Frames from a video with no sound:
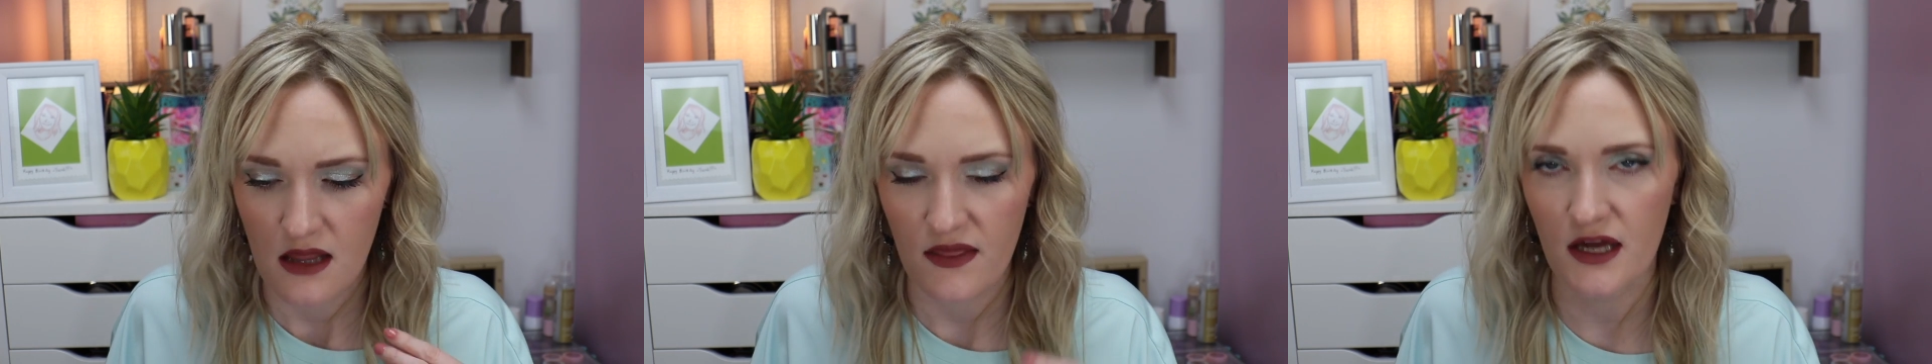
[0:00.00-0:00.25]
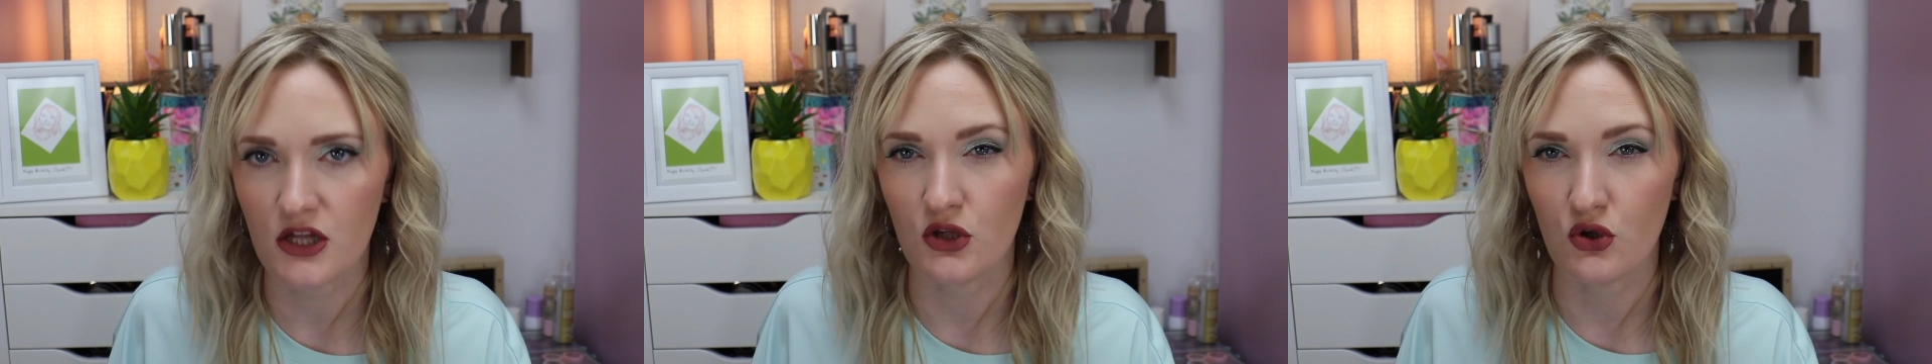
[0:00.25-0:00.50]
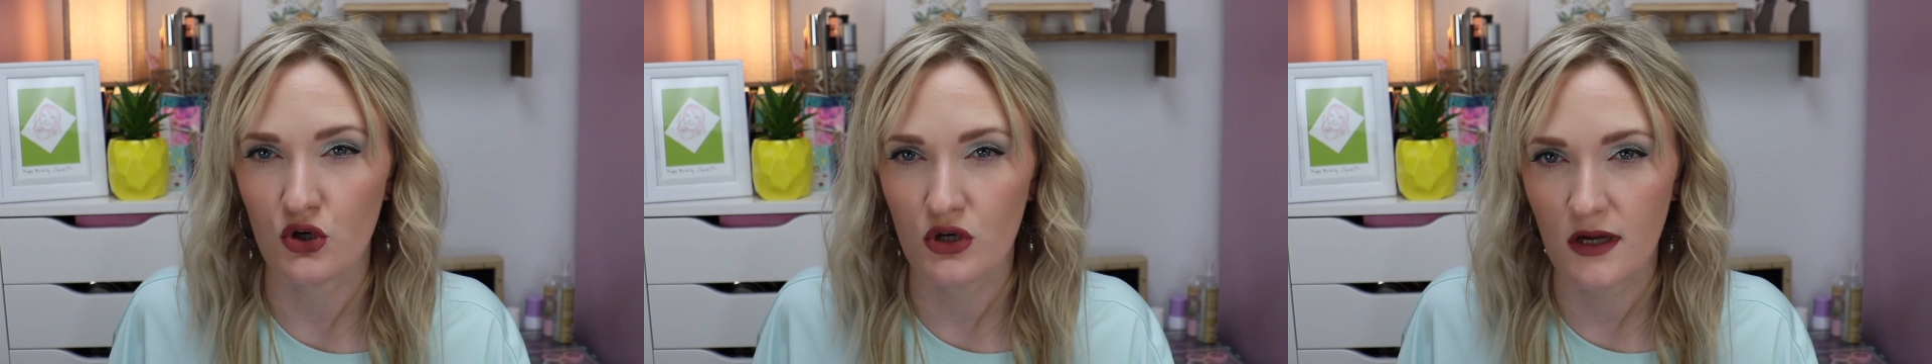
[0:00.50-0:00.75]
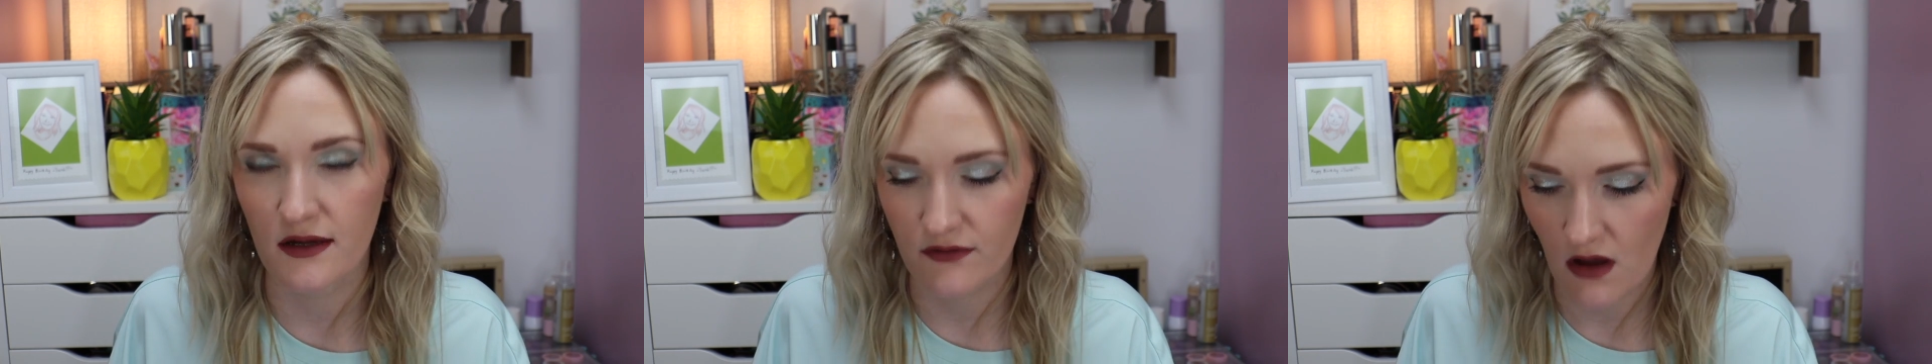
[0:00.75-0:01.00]
that you
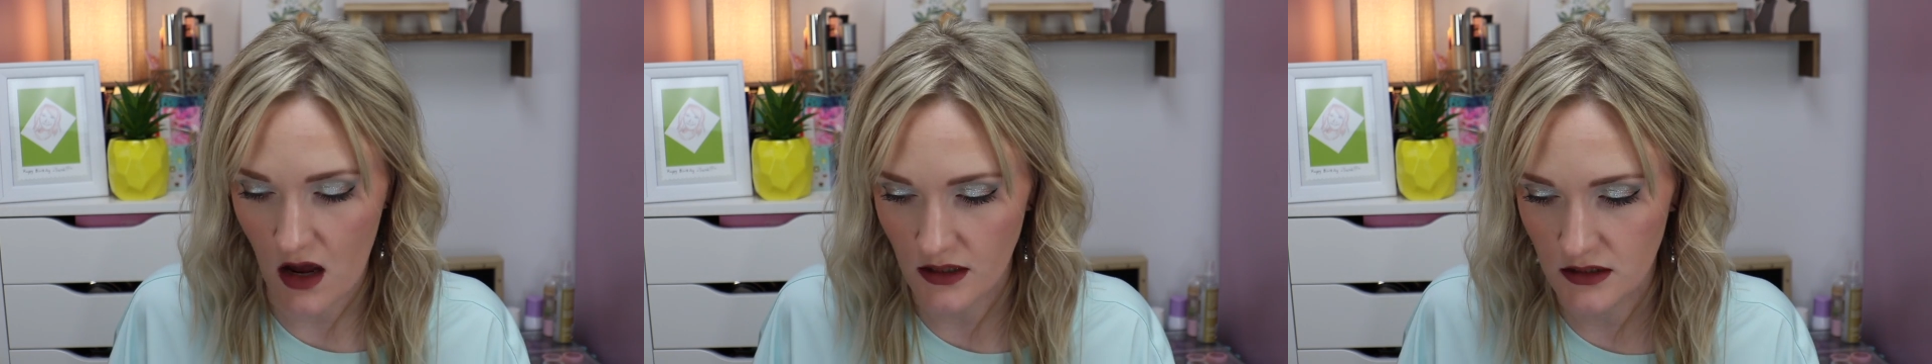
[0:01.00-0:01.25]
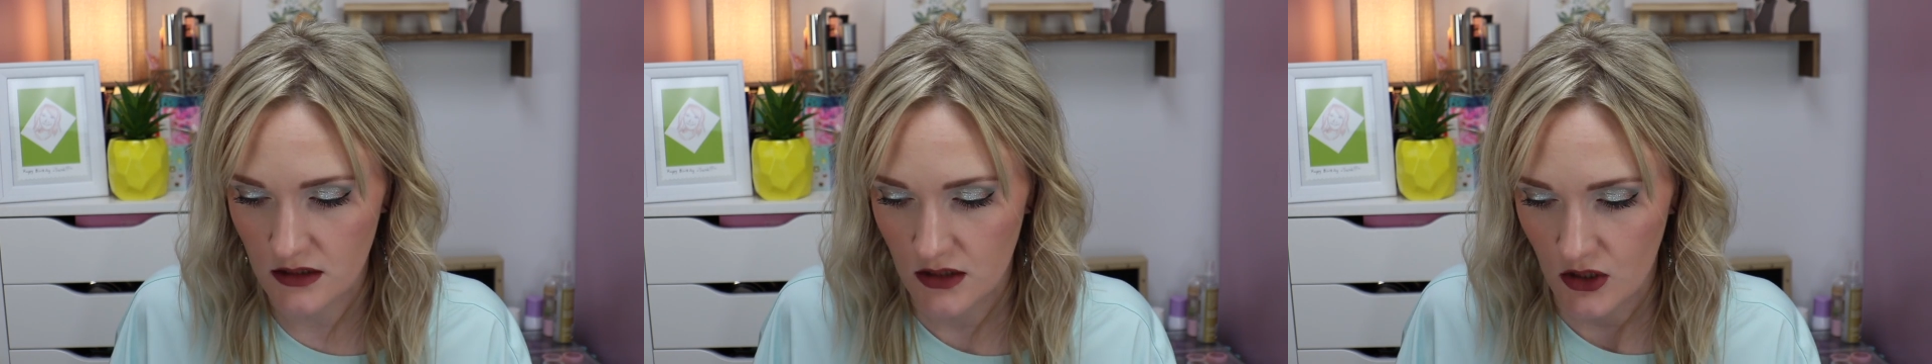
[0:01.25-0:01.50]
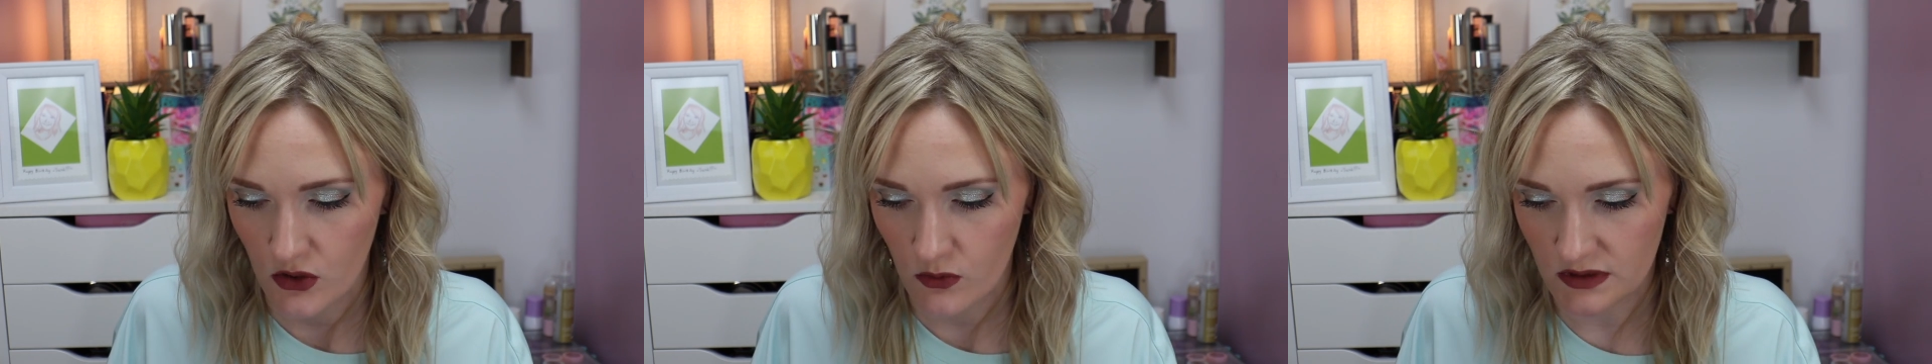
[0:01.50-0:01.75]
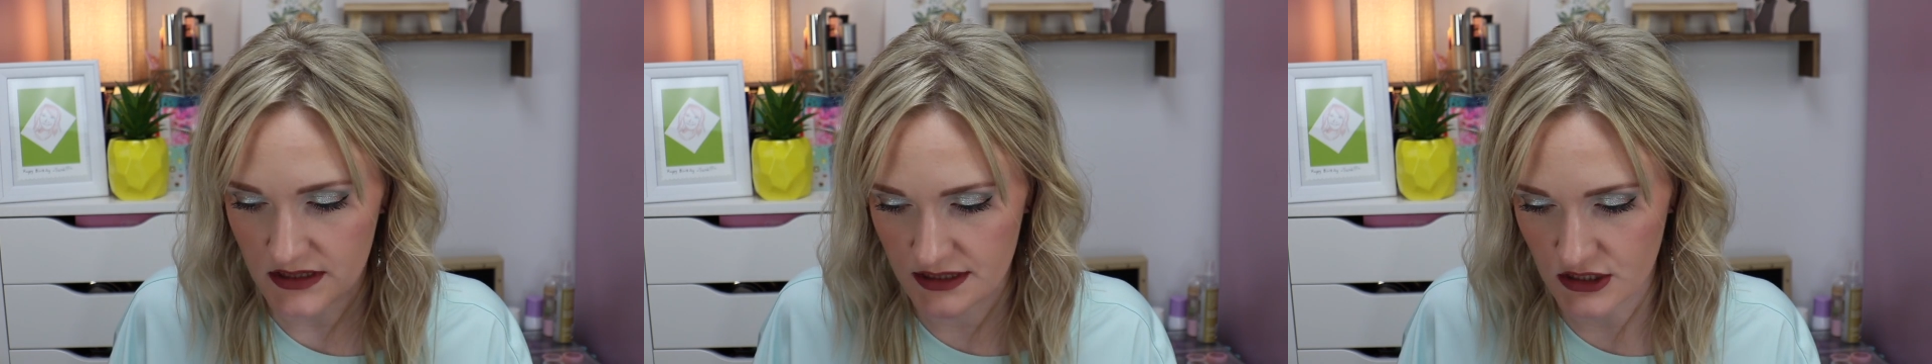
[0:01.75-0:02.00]
could have gotten
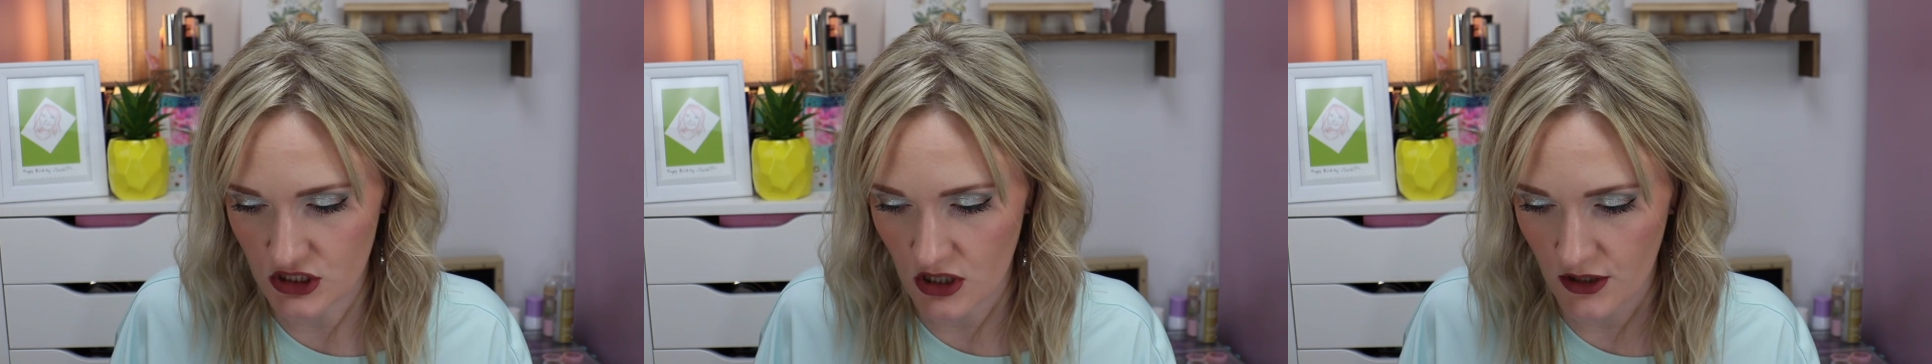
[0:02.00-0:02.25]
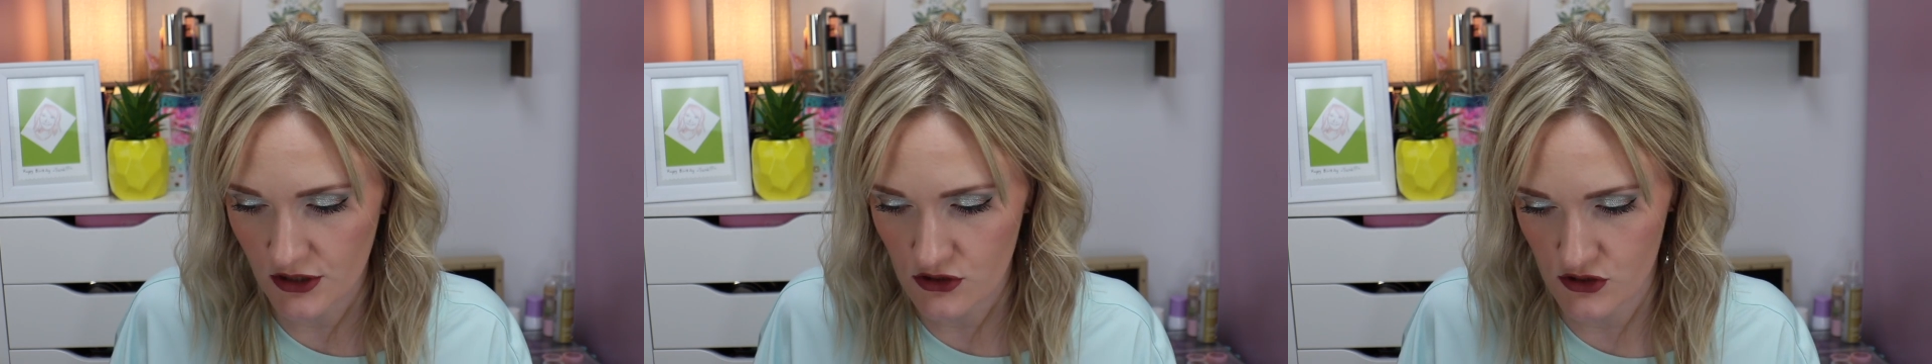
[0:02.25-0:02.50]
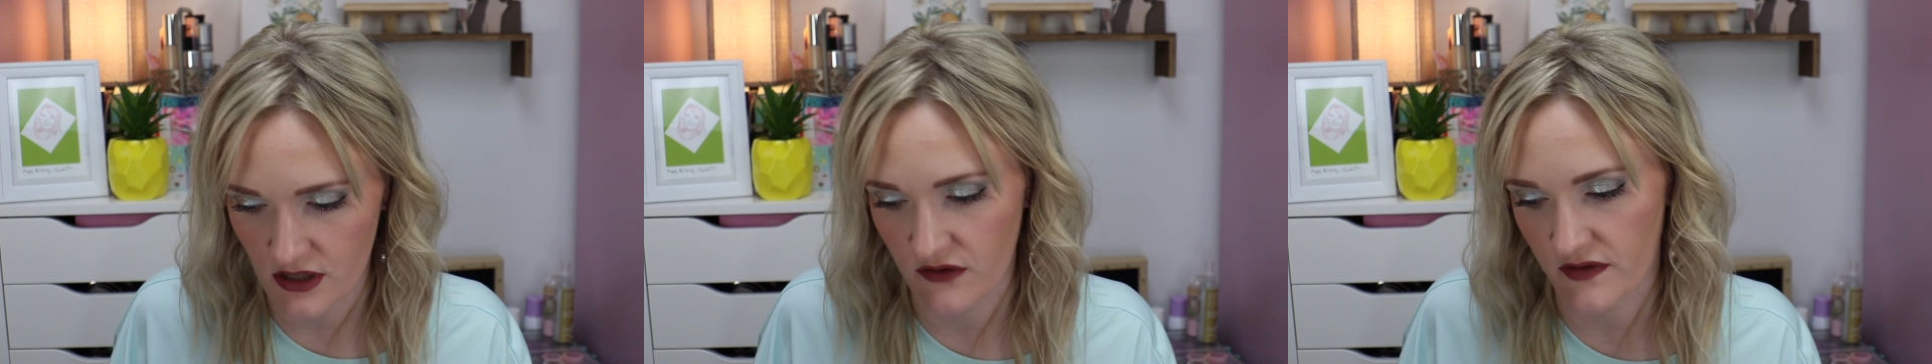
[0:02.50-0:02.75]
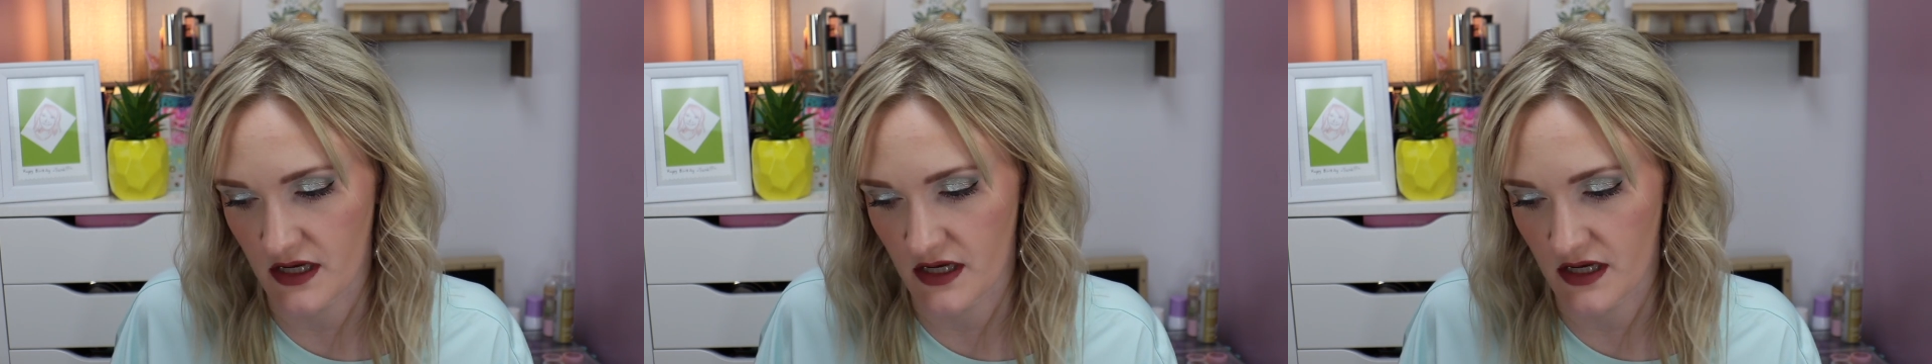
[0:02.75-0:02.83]
was the Tarte Drink of